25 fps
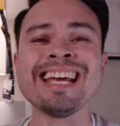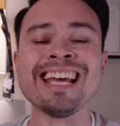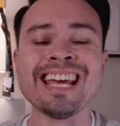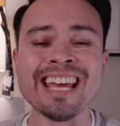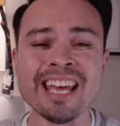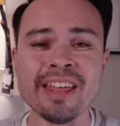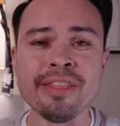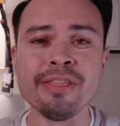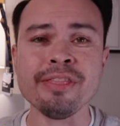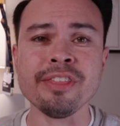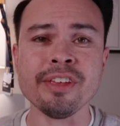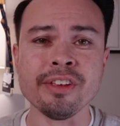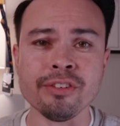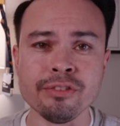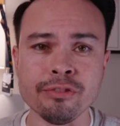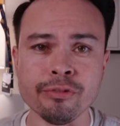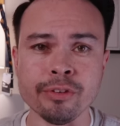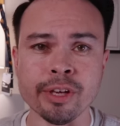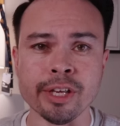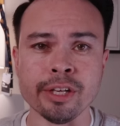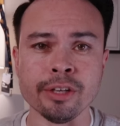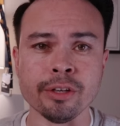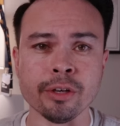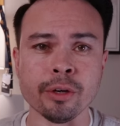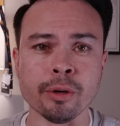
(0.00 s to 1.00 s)
in this
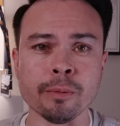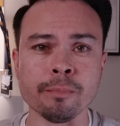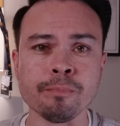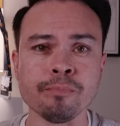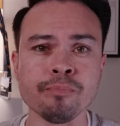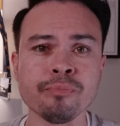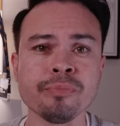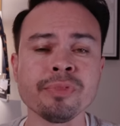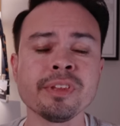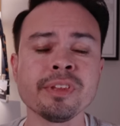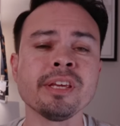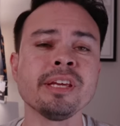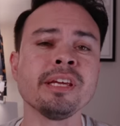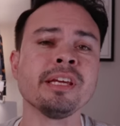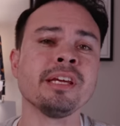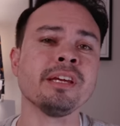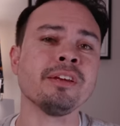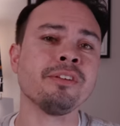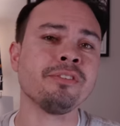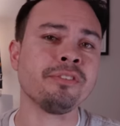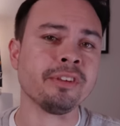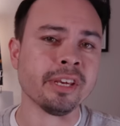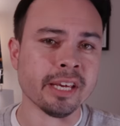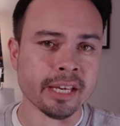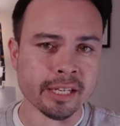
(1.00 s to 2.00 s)
video
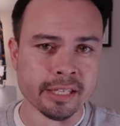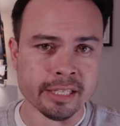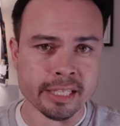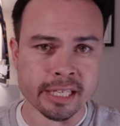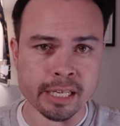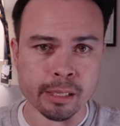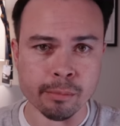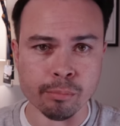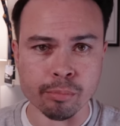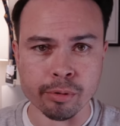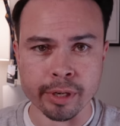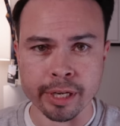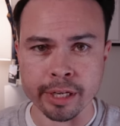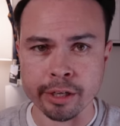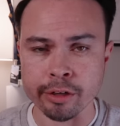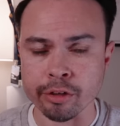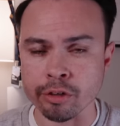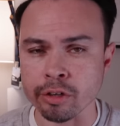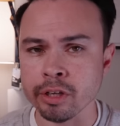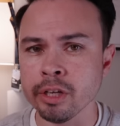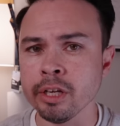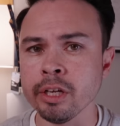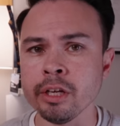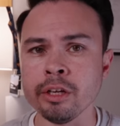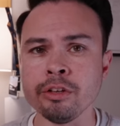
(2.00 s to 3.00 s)
is a deal
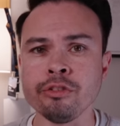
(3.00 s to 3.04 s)
breaker.